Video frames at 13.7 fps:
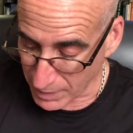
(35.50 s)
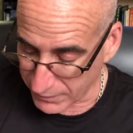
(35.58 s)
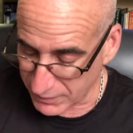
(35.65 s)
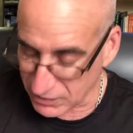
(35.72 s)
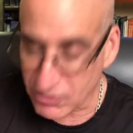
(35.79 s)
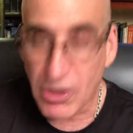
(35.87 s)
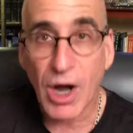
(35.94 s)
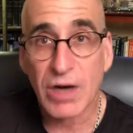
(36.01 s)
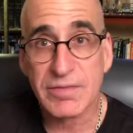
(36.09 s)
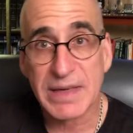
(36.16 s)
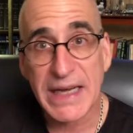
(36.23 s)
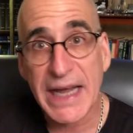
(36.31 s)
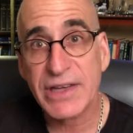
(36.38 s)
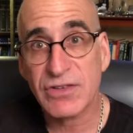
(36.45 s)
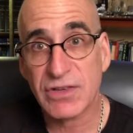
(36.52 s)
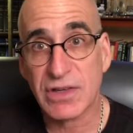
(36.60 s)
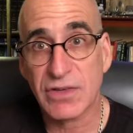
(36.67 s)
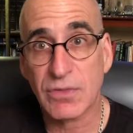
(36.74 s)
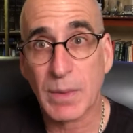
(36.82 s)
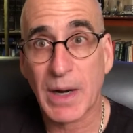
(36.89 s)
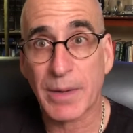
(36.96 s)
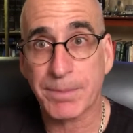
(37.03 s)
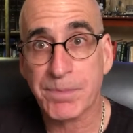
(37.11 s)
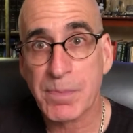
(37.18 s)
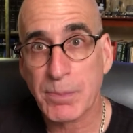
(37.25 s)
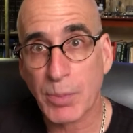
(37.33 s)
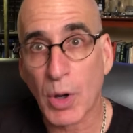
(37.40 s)
his congregations. Well,
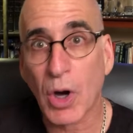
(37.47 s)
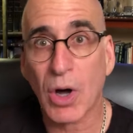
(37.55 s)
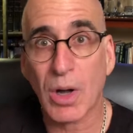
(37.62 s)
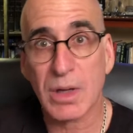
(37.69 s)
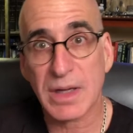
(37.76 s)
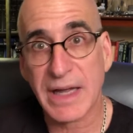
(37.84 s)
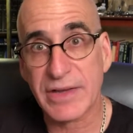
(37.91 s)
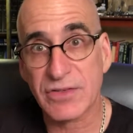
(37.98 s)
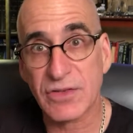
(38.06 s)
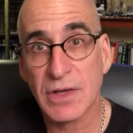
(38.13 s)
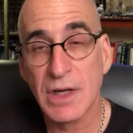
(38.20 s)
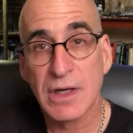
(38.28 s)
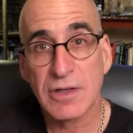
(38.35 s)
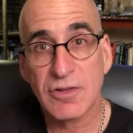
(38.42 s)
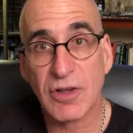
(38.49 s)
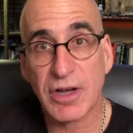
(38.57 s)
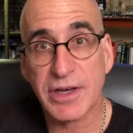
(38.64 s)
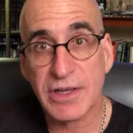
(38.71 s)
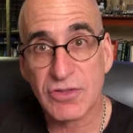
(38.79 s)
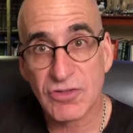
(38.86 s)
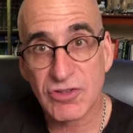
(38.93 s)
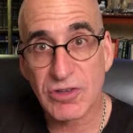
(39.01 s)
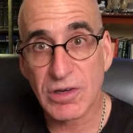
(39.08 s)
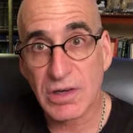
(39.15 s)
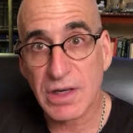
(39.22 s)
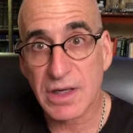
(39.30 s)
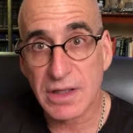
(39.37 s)
Paul has done his
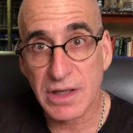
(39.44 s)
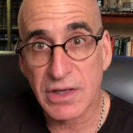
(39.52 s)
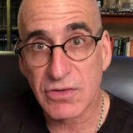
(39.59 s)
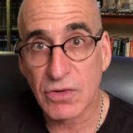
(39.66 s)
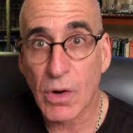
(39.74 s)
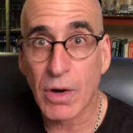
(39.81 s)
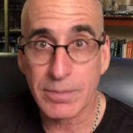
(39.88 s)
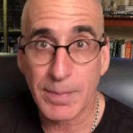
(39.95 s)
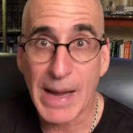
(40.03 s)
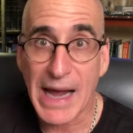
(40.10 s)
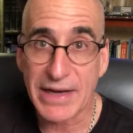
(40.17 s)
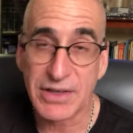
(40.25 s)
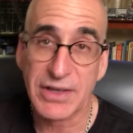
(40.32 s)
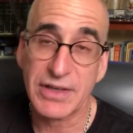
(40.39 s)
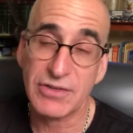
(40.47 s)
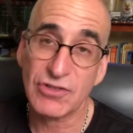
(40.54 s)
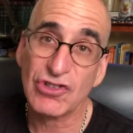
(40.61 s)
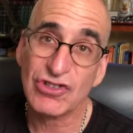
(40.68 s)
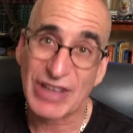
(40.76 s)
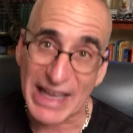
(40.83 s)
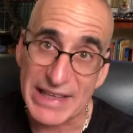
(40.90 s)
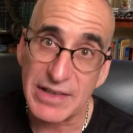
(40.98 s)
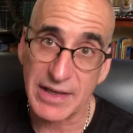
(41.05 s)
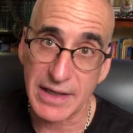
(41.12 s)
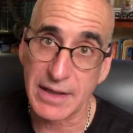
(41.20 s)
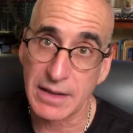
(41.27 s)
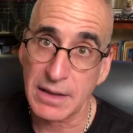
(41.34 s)
circuit and he's gone back to his
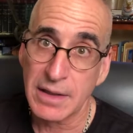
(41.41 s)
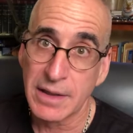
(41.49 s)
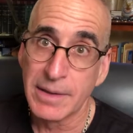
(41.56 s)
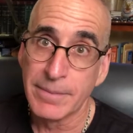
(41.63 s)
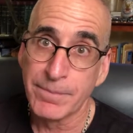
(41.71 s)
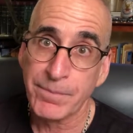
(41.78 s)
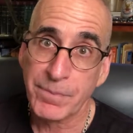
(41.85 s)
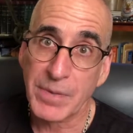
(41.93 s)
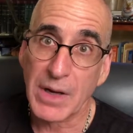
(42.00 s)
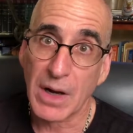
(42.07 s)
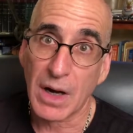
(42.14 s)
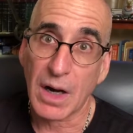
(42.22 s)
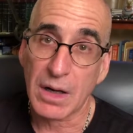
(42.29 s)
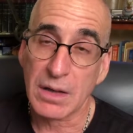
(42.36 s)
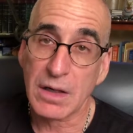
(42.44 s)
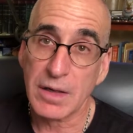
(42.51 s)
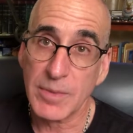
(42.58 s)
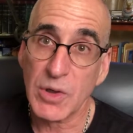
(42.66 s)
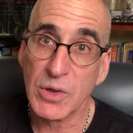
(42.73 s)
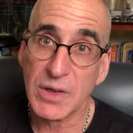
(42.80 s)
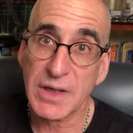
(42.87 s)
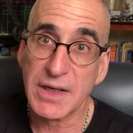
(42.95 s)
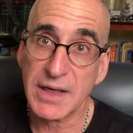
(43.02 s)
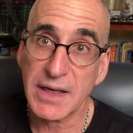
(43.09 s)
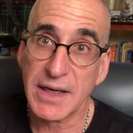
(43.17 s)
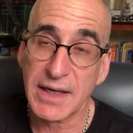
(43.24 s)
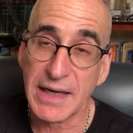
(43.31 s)
sending
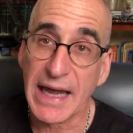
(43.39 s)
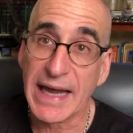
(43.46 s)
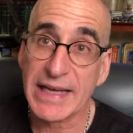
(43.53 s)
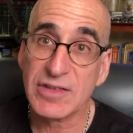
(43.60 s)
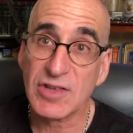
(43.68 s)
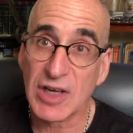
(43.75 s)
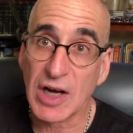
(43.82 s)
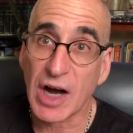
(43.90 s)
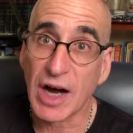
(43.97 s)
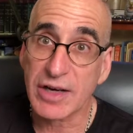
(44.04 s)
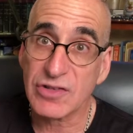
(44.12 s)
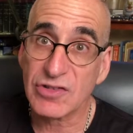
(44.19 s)
community in Antioch,